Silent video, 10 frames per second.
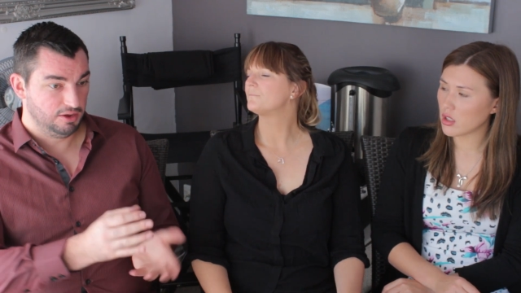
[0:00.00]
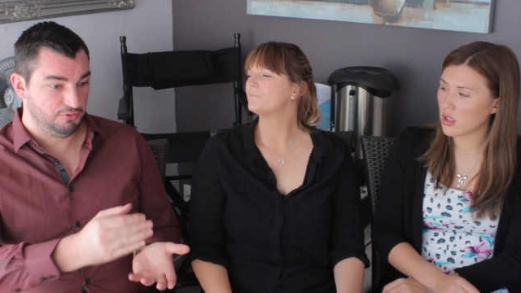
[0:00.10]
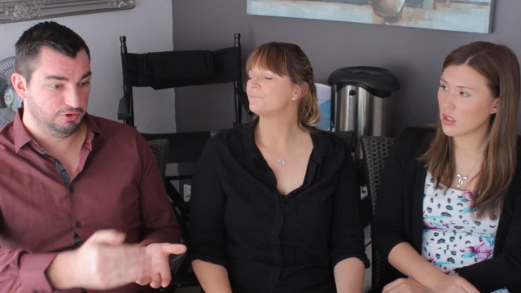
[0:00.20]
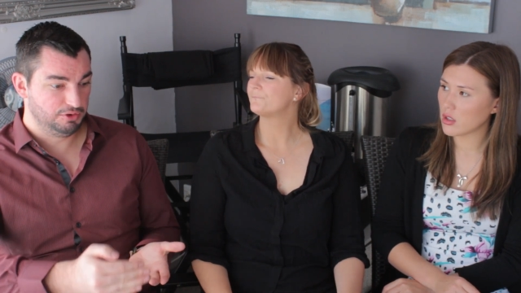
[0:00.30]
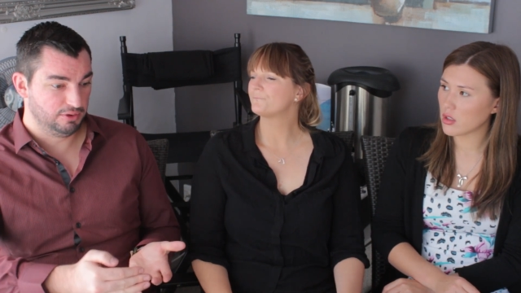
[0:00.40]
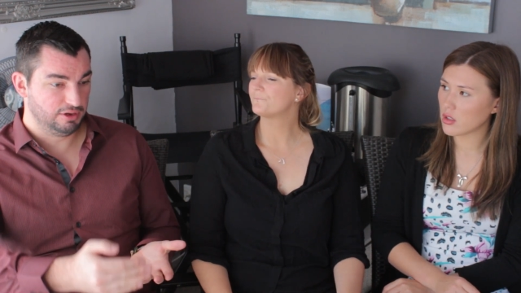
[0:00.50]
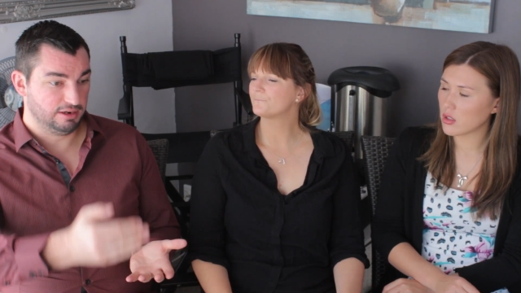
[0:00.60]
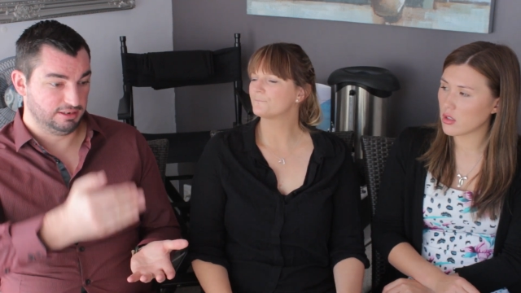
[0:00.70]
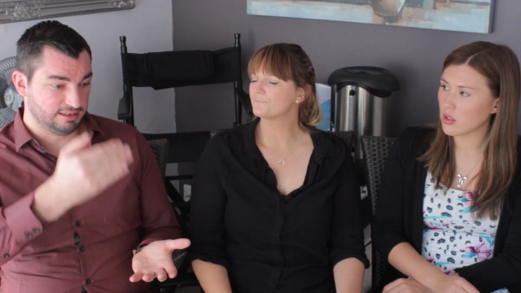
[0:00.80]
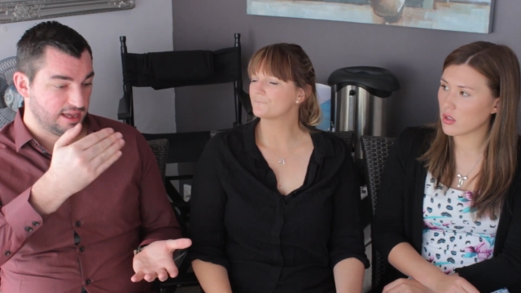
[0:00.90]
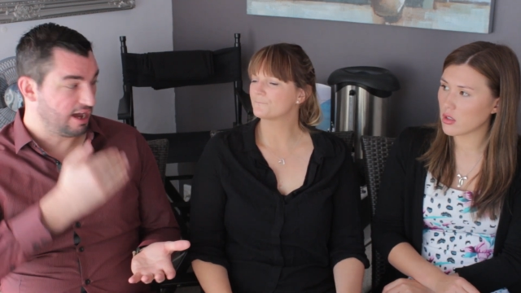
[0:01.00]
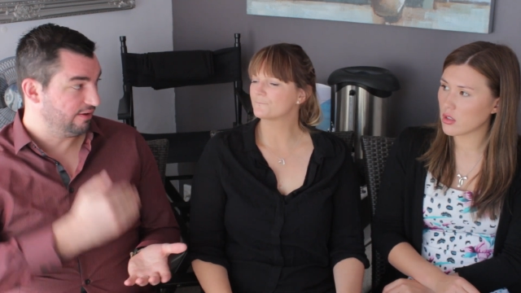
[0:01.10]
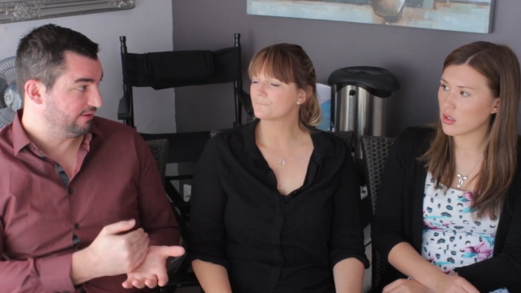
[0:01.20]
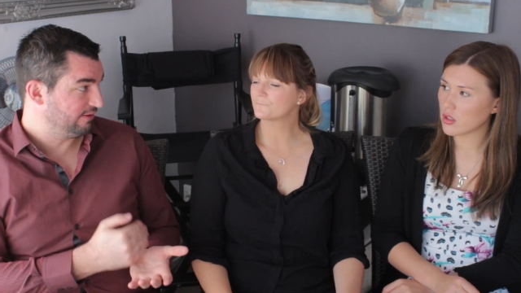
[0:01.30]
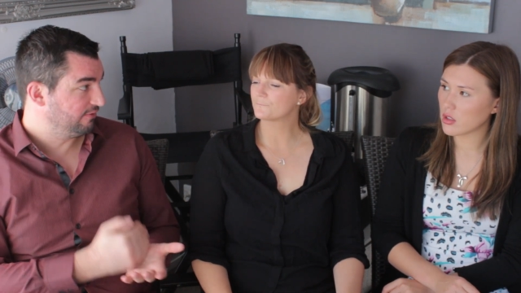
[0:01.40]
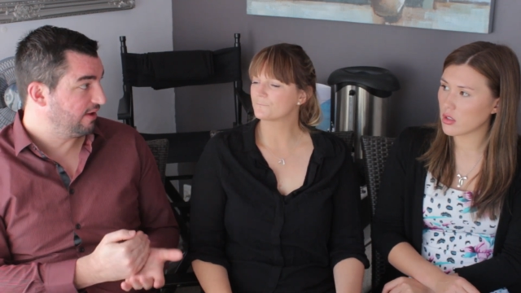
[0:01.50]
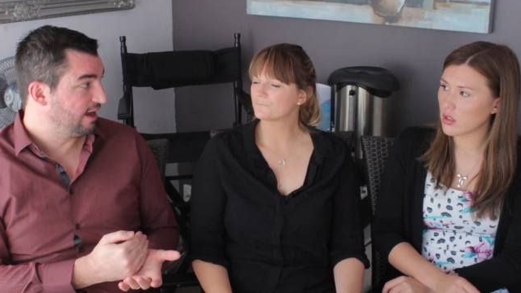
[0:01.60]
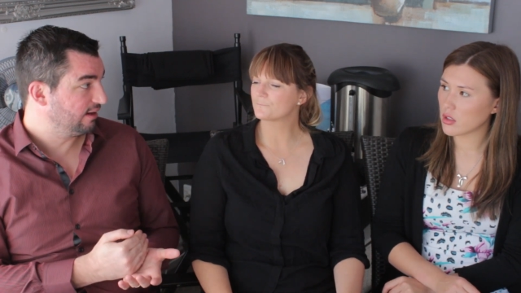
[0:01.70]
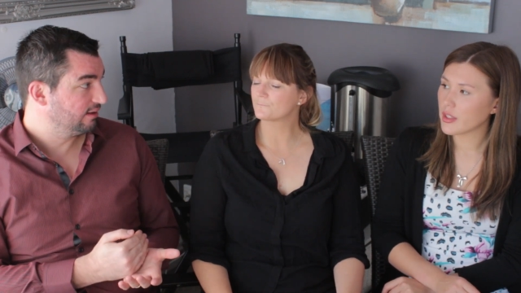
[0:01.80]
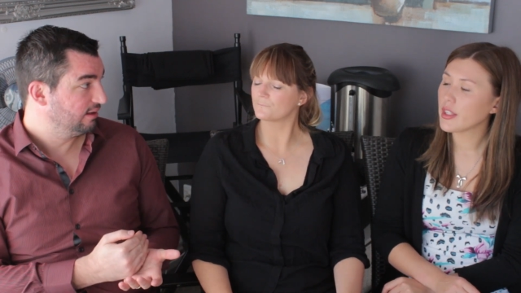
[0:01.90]
Speaker 1: if you do it just after the
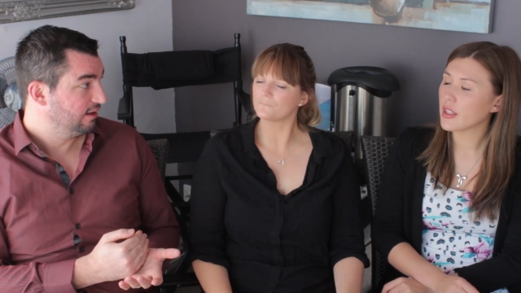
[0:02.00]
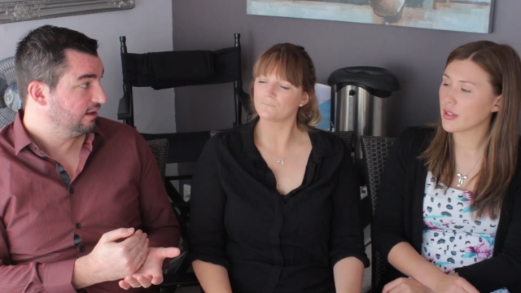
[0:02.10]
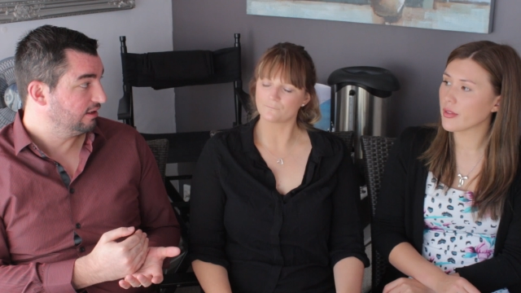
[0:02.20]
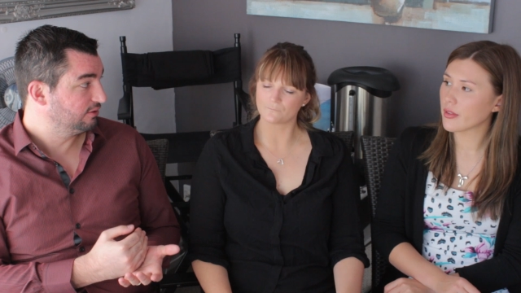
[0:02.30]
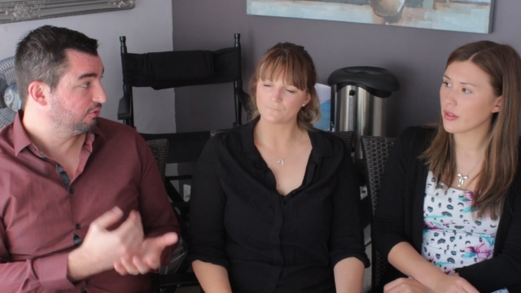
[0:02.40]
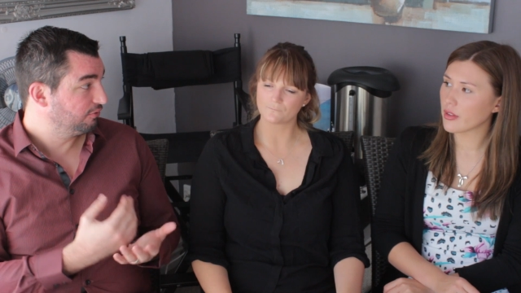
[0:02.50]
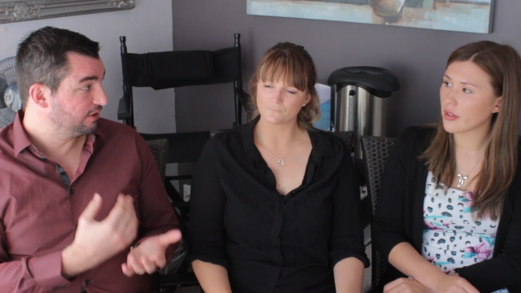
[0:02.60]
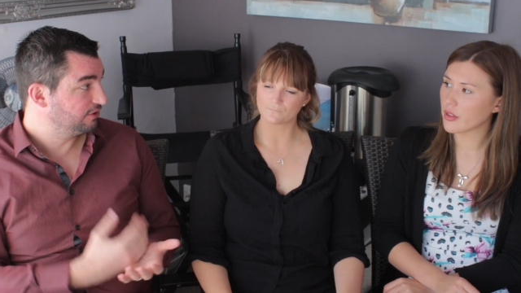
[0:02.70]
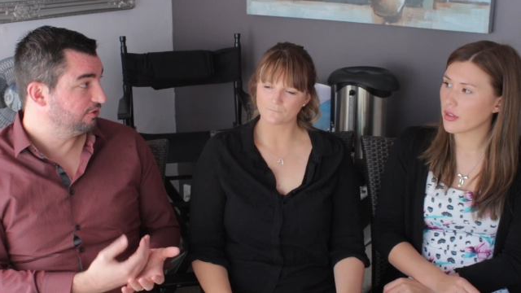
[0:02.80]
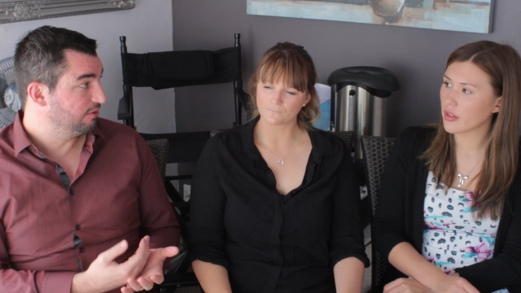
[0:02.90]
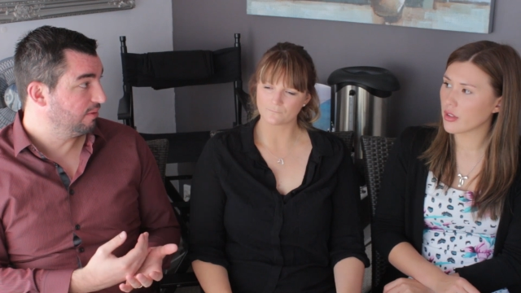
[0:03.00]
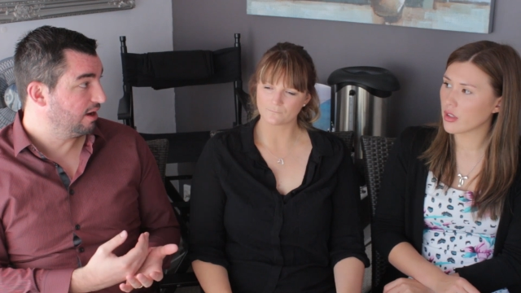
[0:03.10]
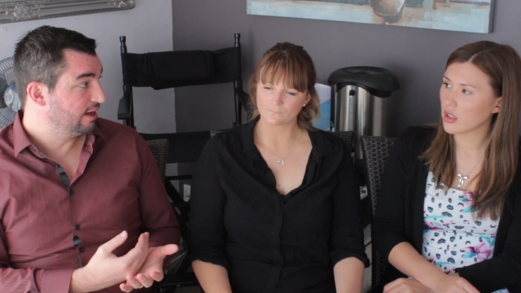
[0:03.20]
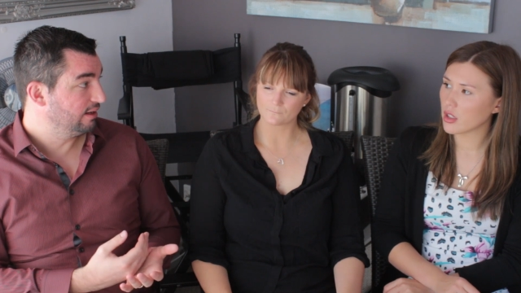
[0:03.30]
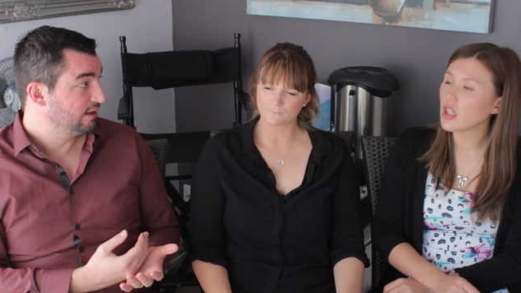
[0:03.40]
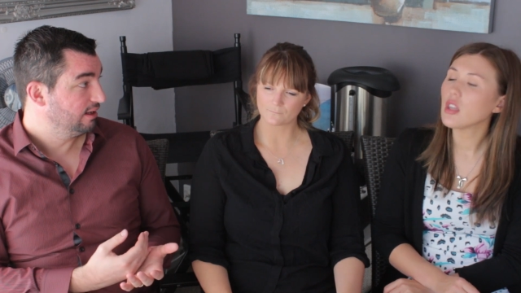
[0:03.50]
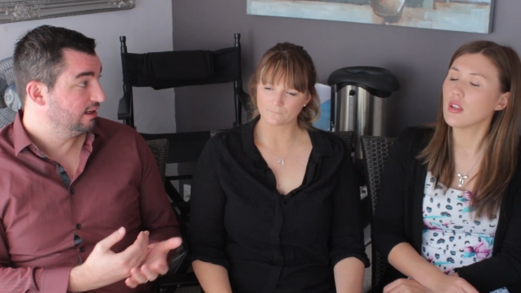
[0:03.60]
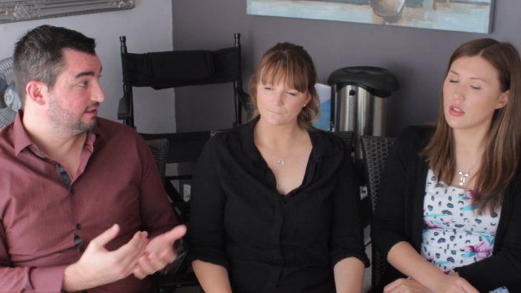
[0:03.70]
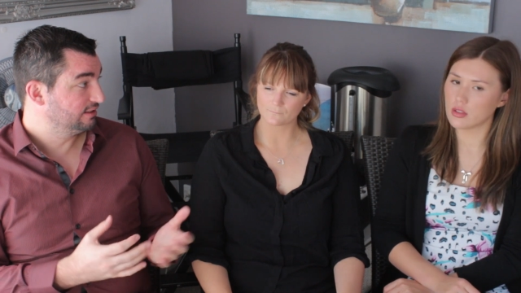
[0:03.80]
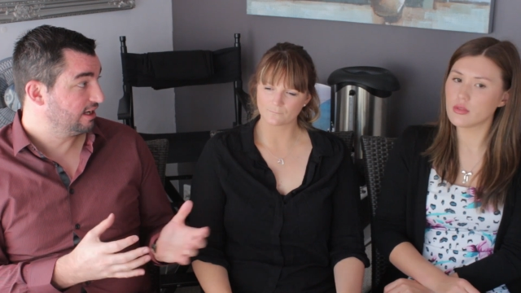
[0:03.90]
fact, yes. it's still fresh in your mind.
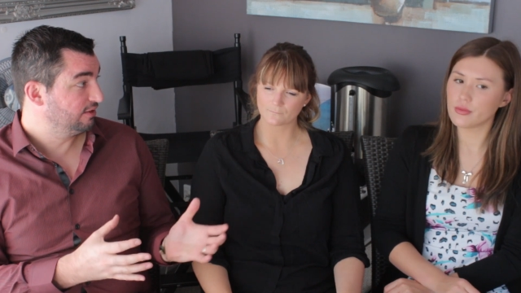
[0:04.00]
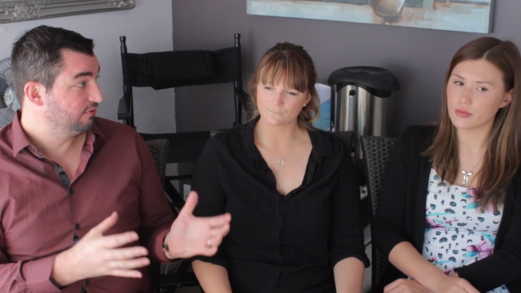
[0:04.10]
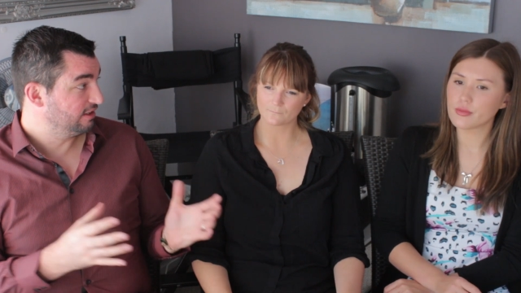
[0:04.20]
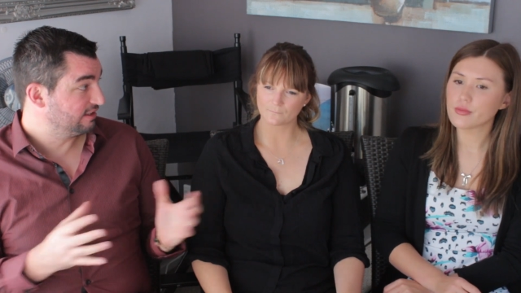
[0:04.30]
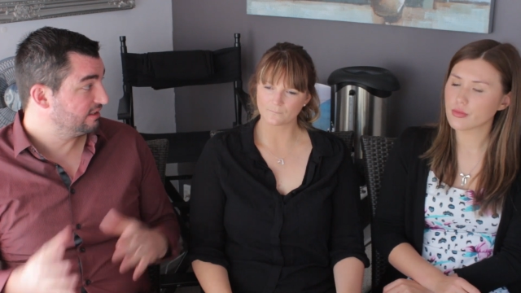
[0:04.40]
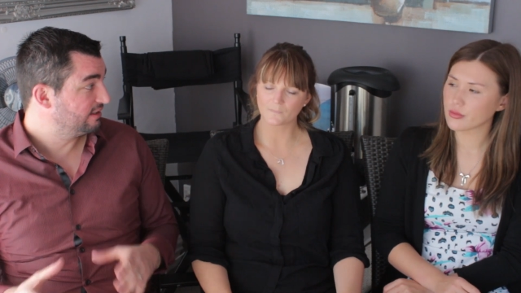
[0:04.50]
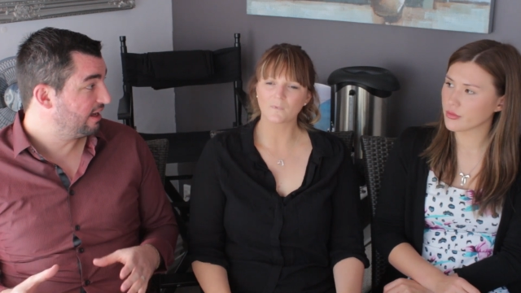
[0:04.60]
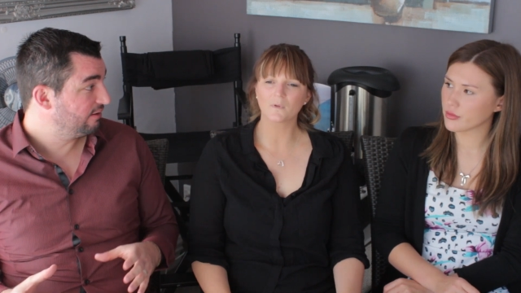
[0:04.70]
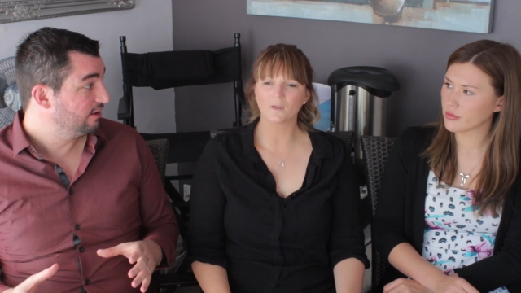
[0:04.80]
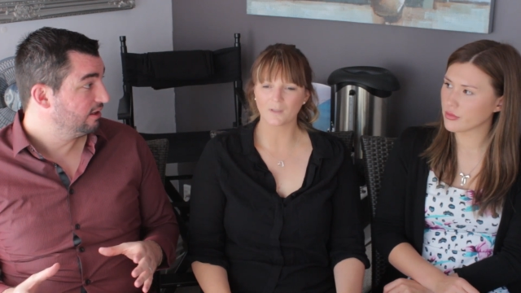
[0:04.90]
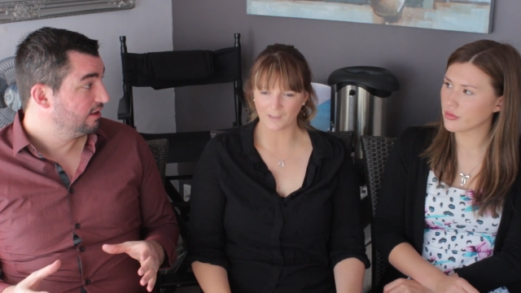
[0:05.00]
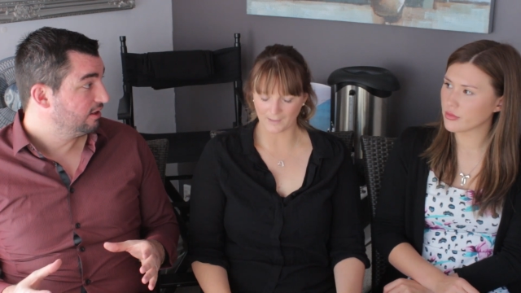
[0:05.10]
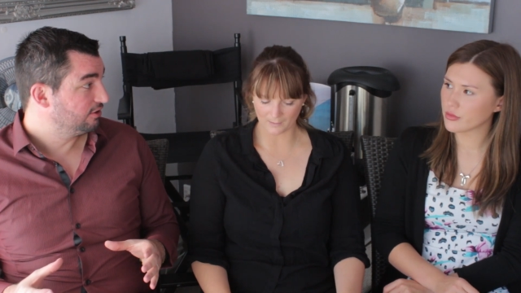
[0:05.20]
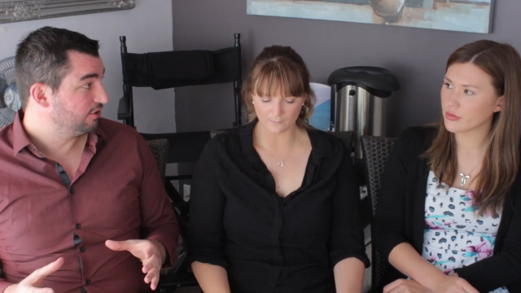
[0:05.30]
It's a chance for you to sit down. Yeah.